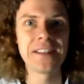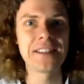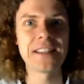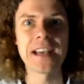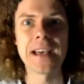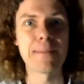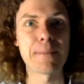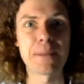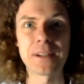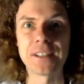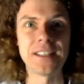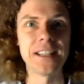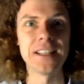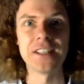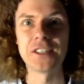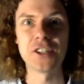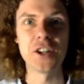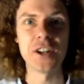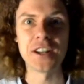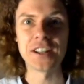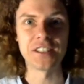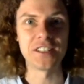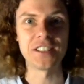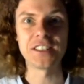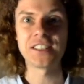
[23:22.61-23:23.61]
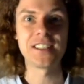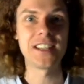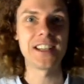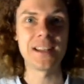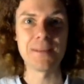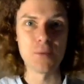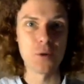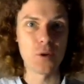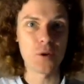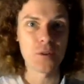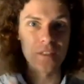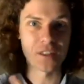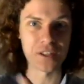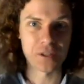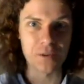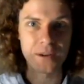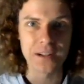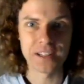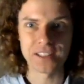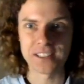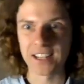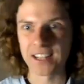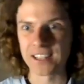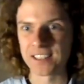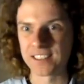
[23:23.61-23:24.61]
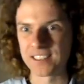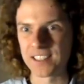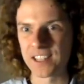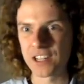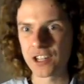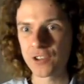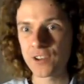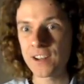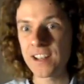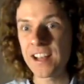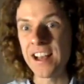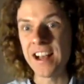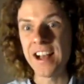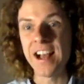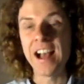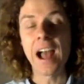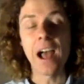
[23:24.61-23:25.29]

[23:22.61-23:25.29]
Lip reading: tape cassettes don't exist anymore in the 22nd century.